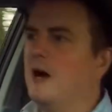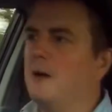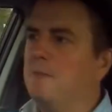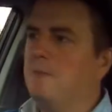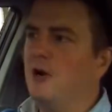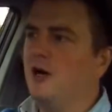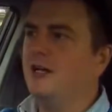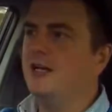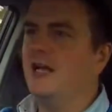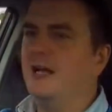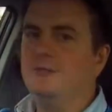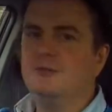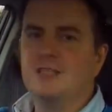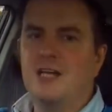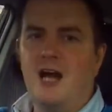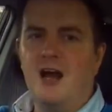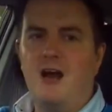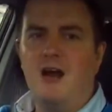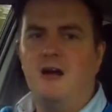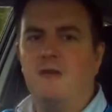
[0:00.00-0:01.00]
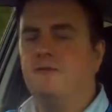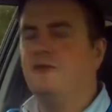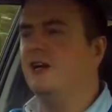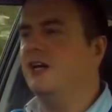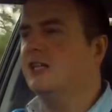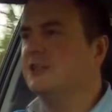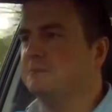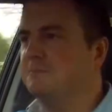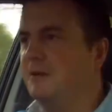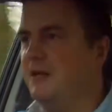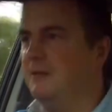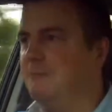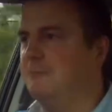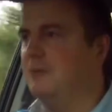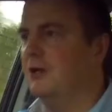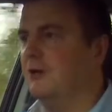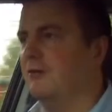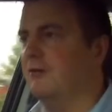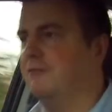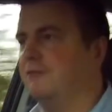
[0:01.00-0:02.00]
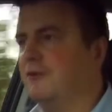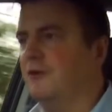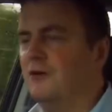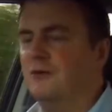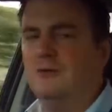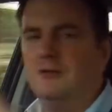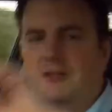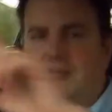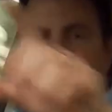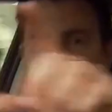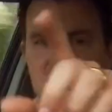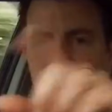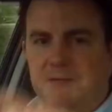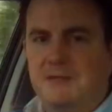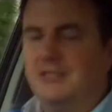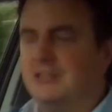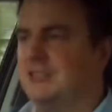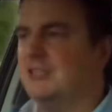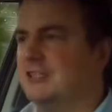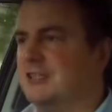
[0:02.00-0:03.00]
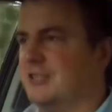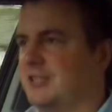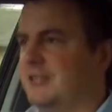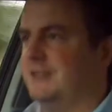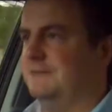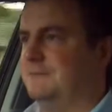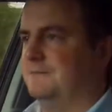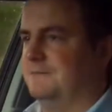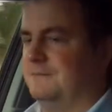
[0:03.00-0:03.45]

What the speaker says: My name's Gareth, it's been beautiful, speak to you soon.